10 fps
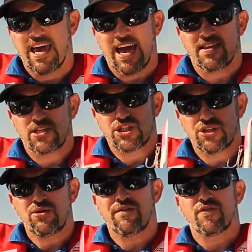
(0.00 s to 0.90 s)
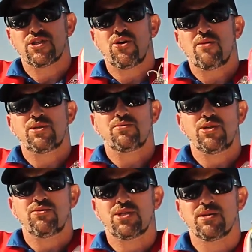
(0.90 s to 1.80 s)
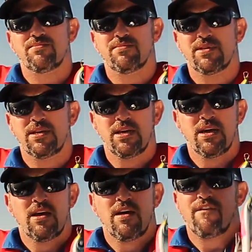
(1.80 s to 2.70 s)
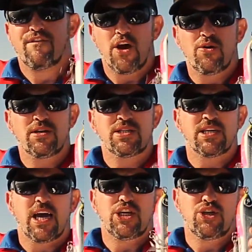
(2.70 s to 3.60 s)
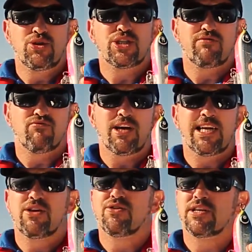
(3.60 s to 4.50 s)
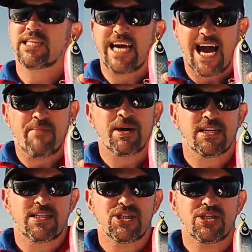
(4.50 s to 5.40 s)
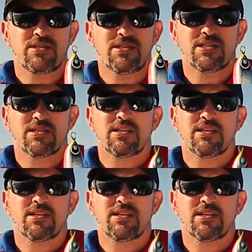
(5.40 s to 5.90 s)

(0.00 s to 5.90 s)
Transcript: And there's two different times you'll use them. Floaters are usually really good in calmer conditions.